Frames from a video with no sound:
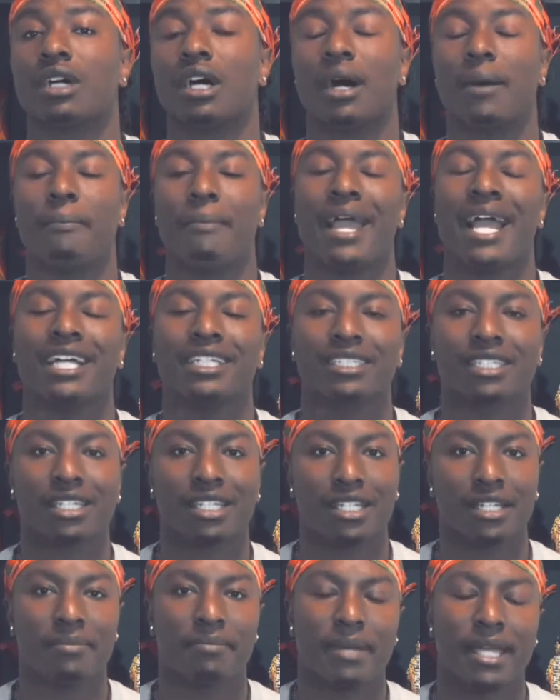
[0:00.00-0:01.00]
A
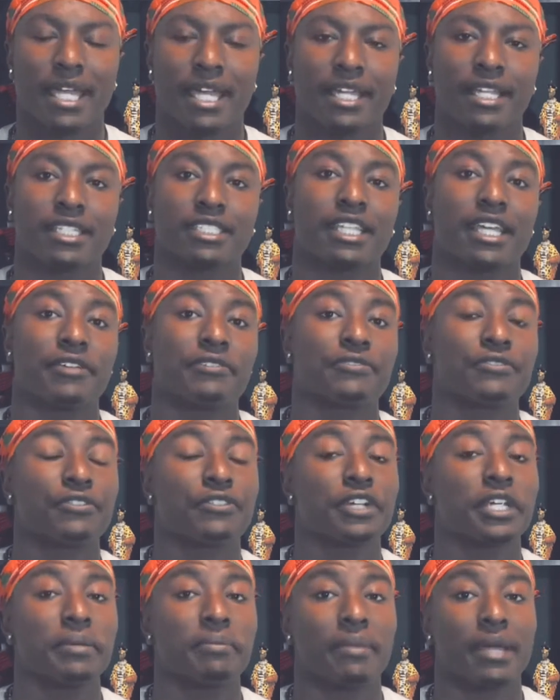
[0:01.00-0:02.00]
masculine man is a
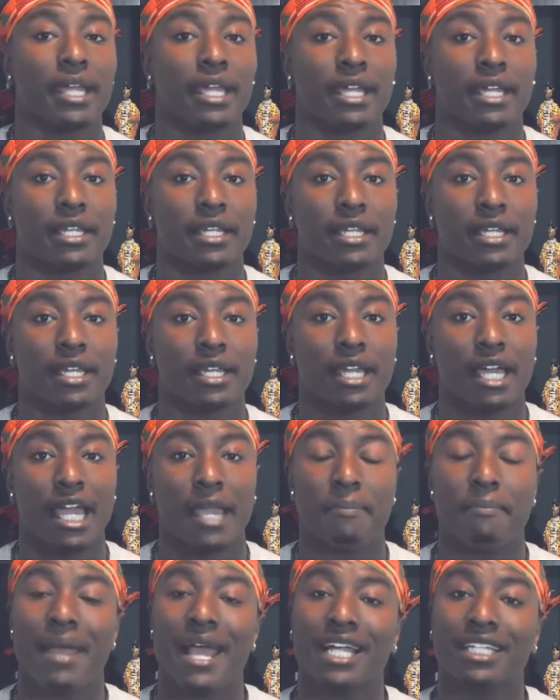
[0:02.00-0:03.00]
free man.
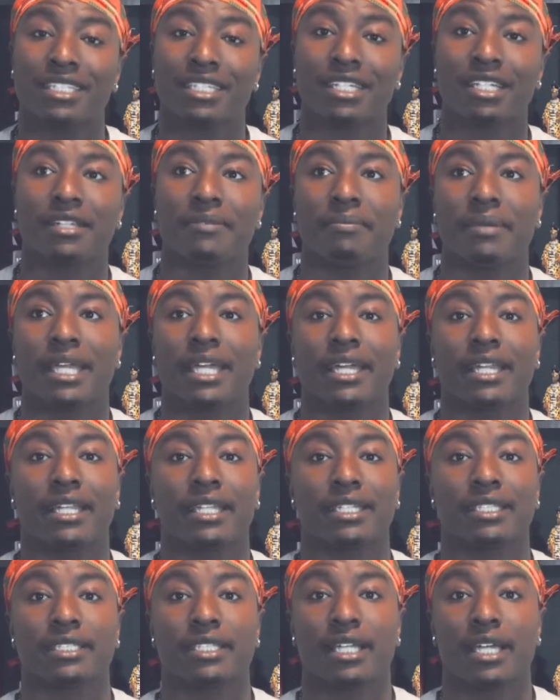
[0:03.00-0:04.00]
A masculine man
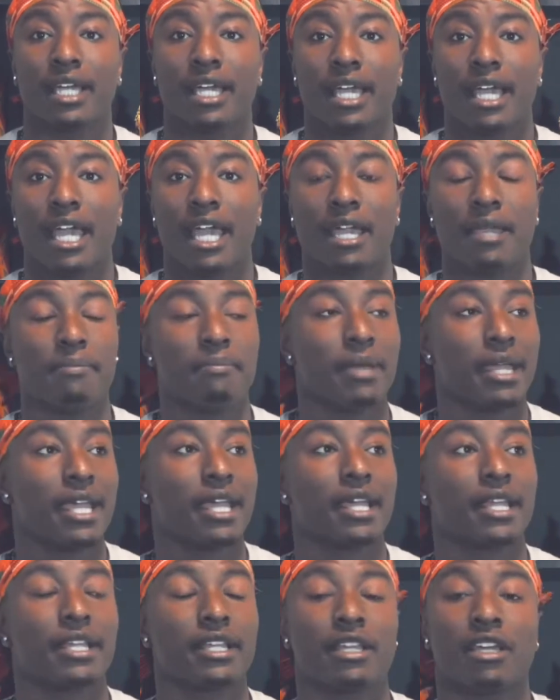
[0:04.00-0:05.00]
is a
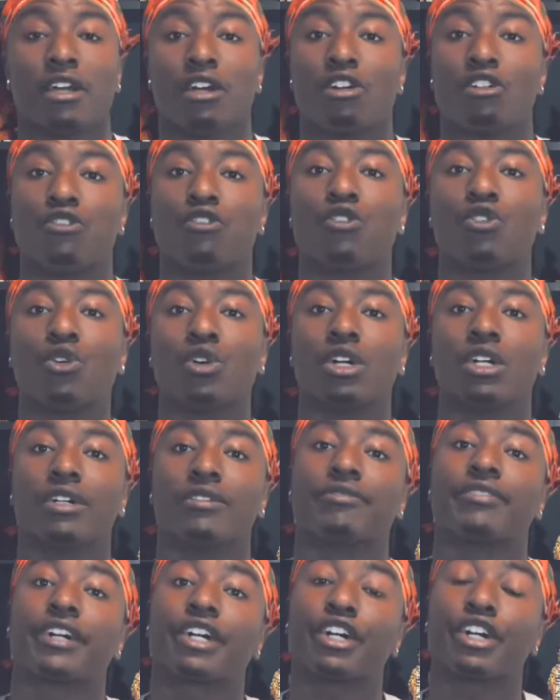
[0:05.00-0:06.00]
man full
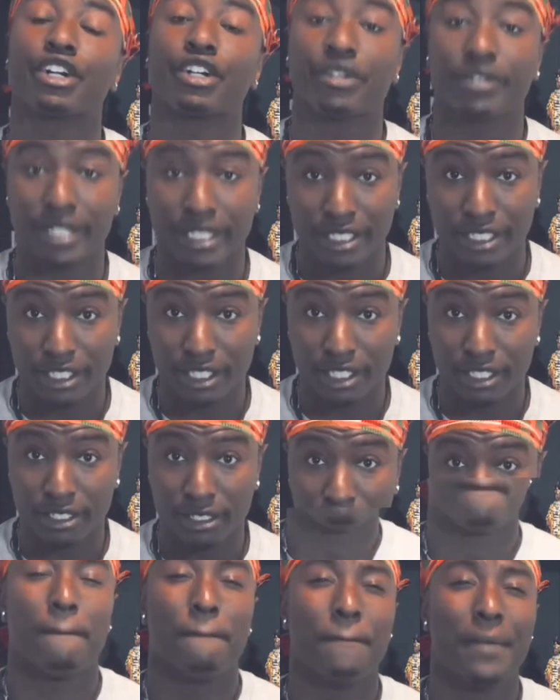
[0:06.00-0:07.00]
of courage.
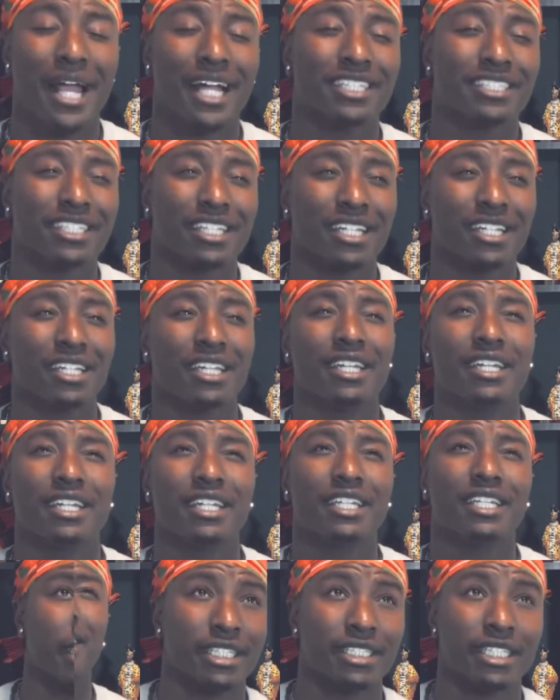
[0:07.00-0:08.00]

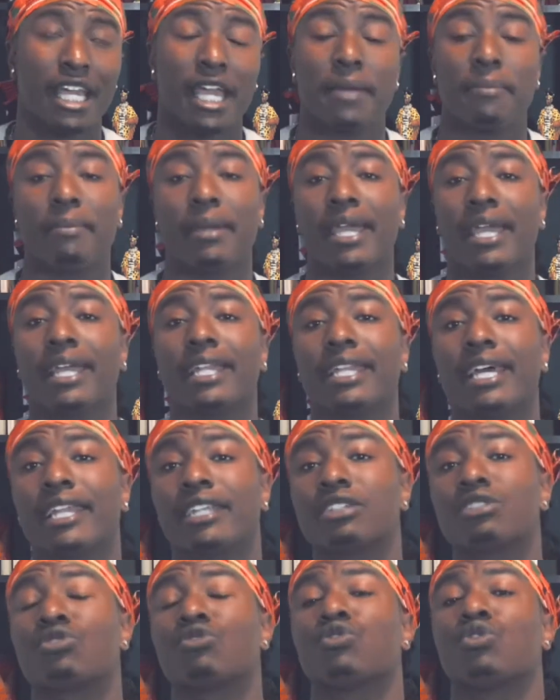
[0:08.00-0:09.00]
Masculinity is a man that
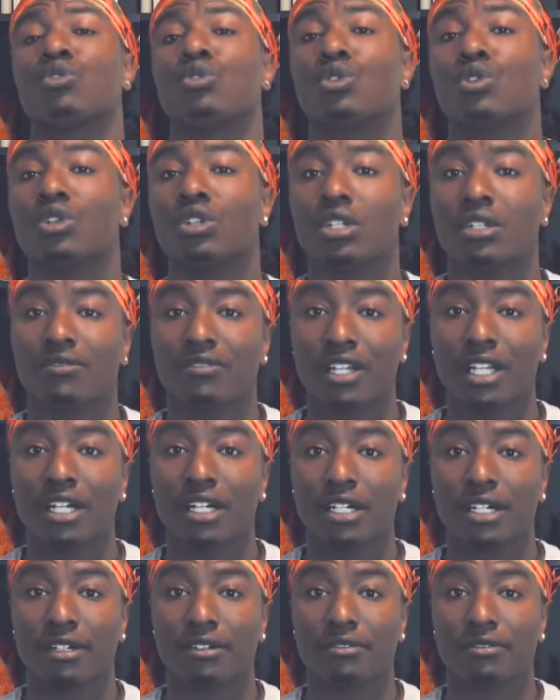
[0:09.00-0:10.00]
is full of
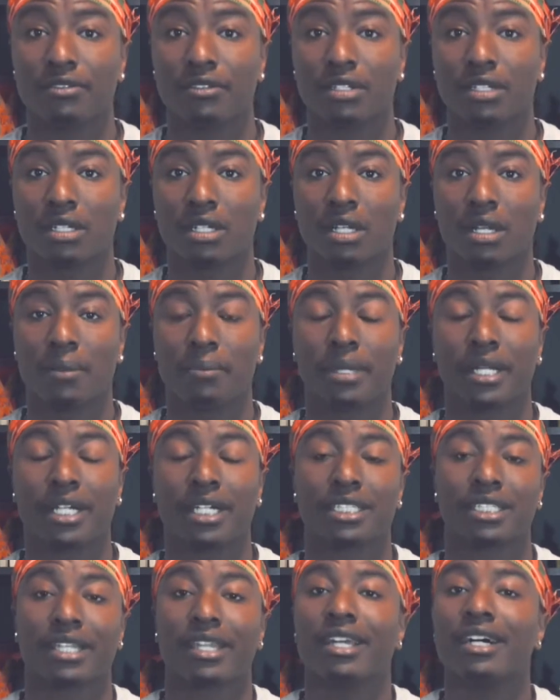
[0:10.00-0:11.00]
love,
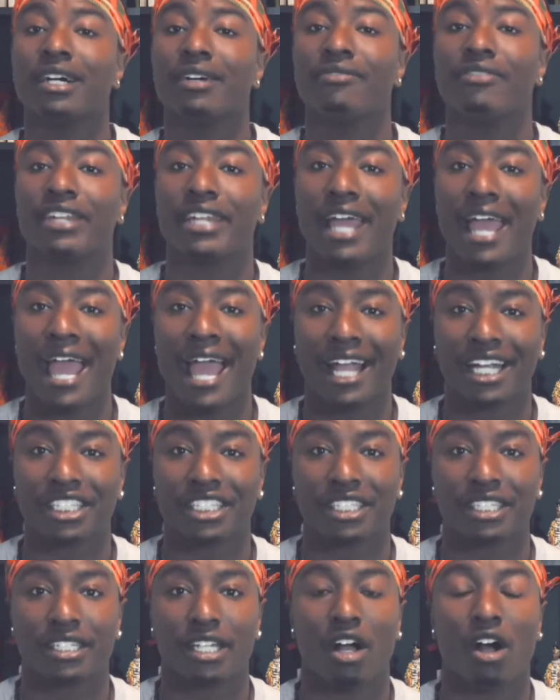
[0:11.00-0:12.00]
because love and
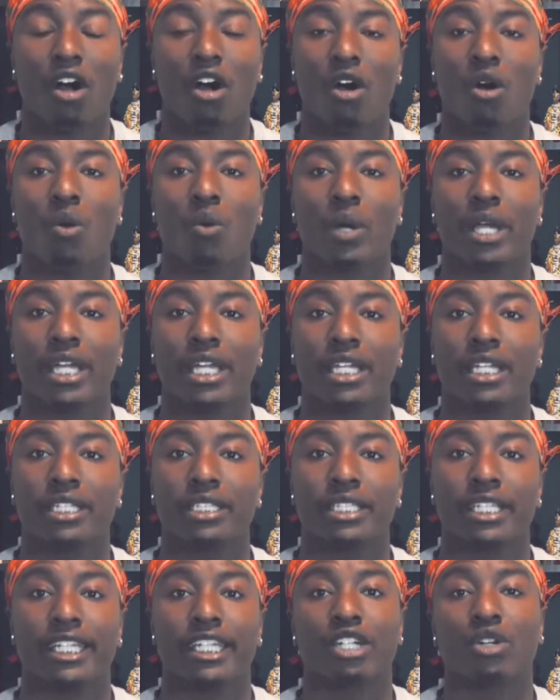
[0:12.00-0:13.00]
action
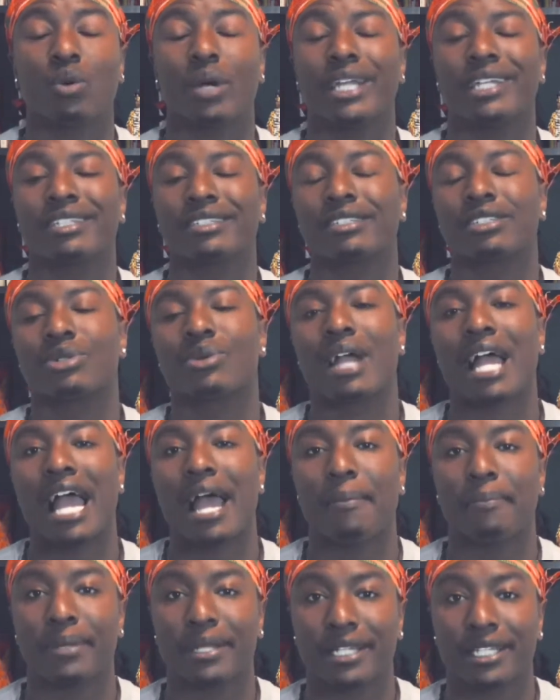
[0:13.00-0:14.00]
always equates to
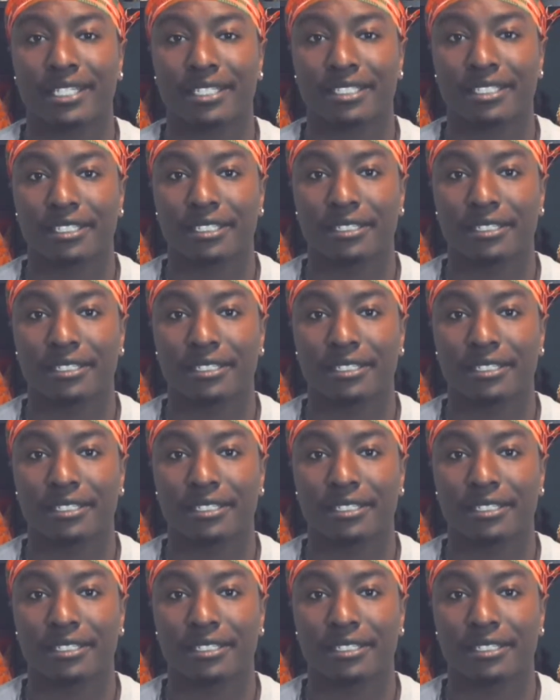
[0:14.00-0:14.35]
happiness.